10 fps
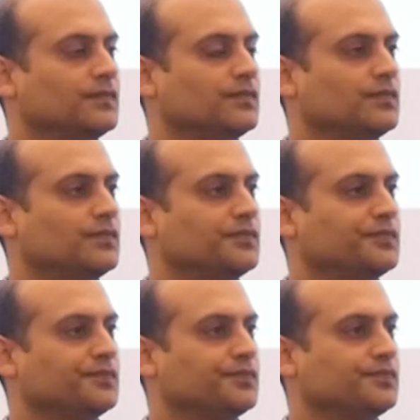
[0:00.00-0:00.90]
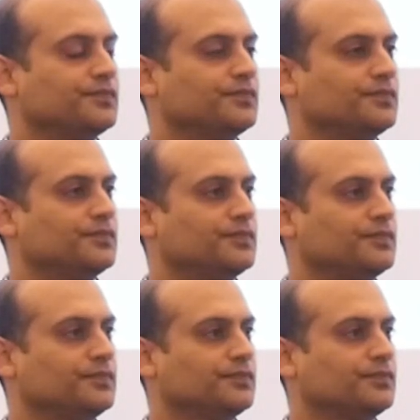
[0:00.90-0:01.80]

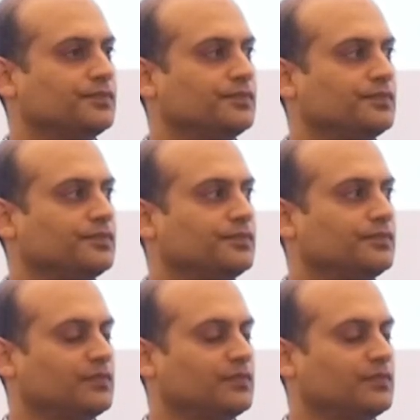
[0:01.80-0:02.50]
This person isn't speaking.